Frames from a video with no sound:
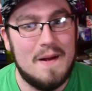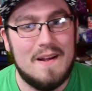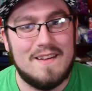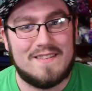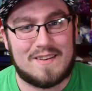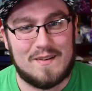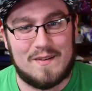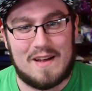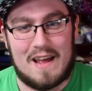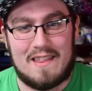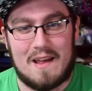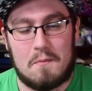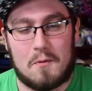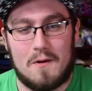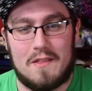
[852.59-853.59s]
So at
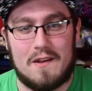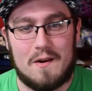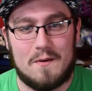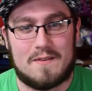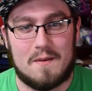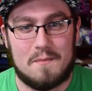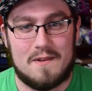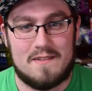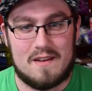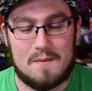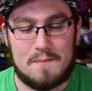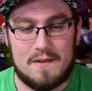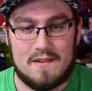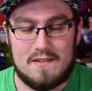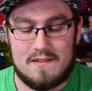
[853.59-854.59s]
that point they know something's up,
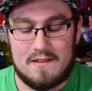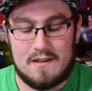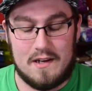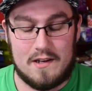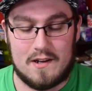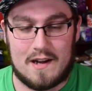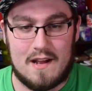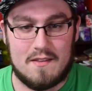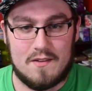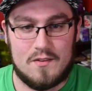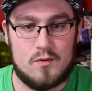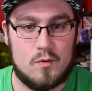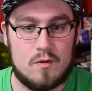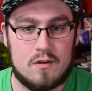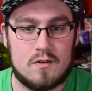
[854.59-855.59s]
and he took out the
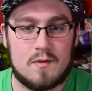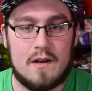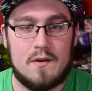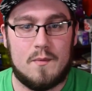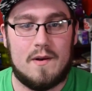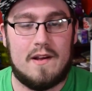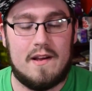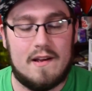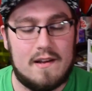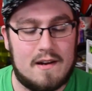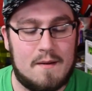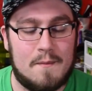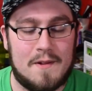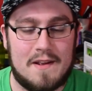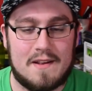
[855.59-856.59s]
Zorua right away, and
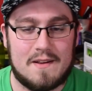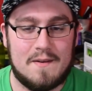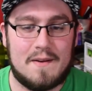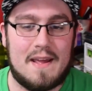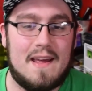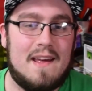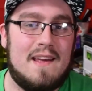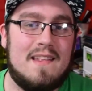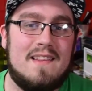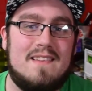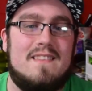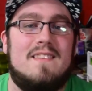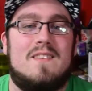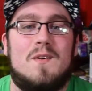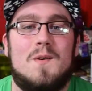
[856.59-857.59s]
I'm like, okay, this
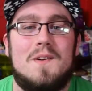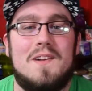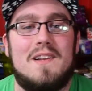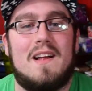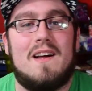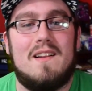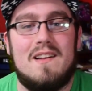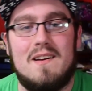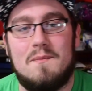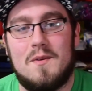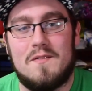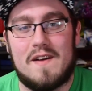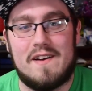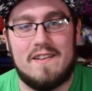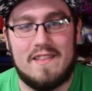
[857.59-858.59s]
is cool, I'll
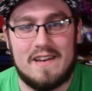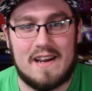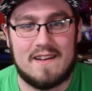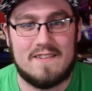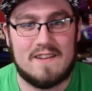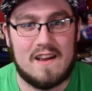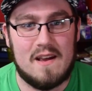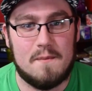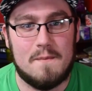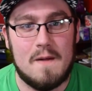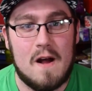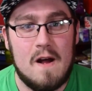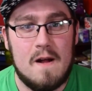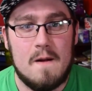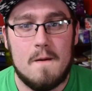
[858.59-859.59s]
move on to the next game.
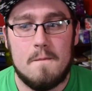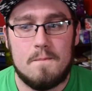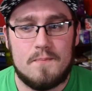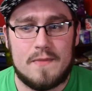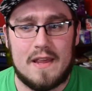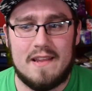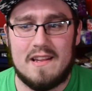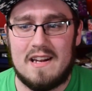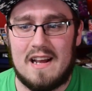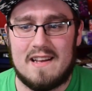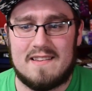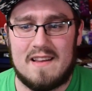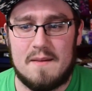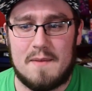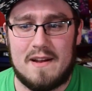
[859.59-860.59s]
In the
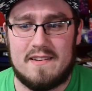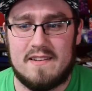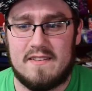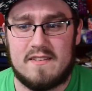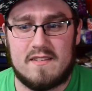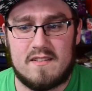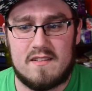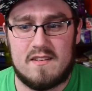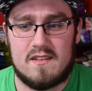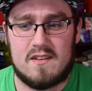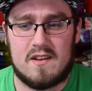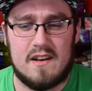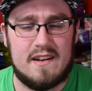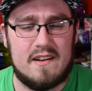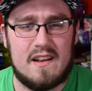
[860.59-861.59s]
next game I just
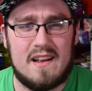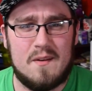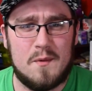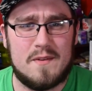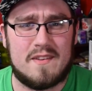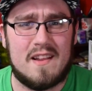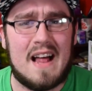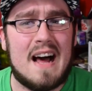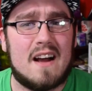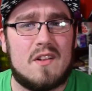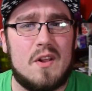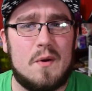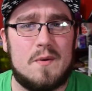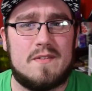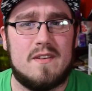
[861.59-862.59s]
couldn't. It was a lot
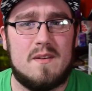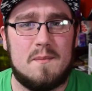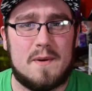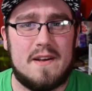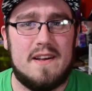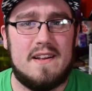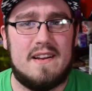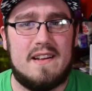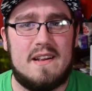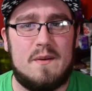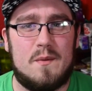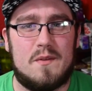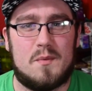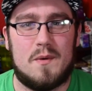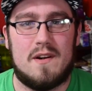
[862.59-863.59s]
closer, but it
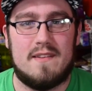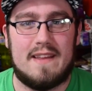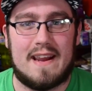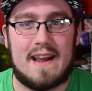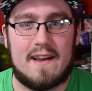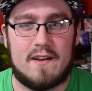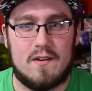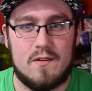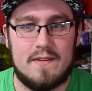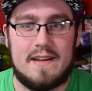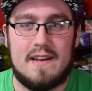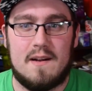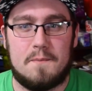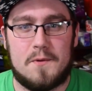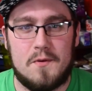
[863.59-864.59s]
was weird, like I could only
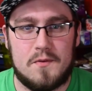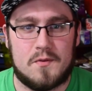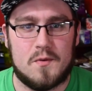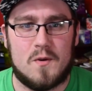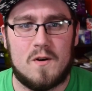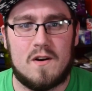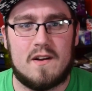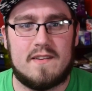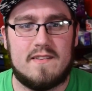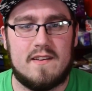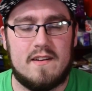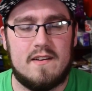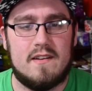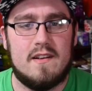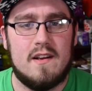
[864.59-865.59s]
get up 2 Zoroarks,
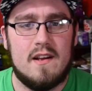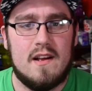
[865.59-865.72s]
and